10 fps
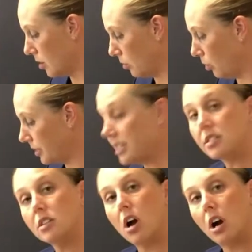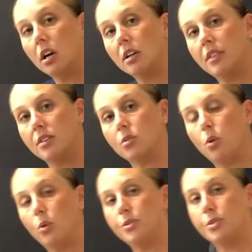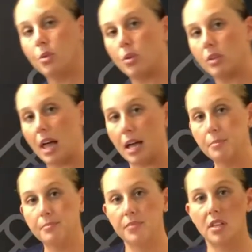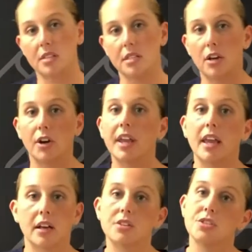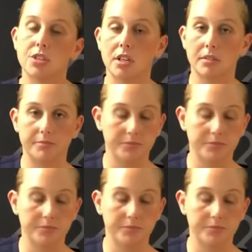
We'll discard this old soda lime that's in our canister.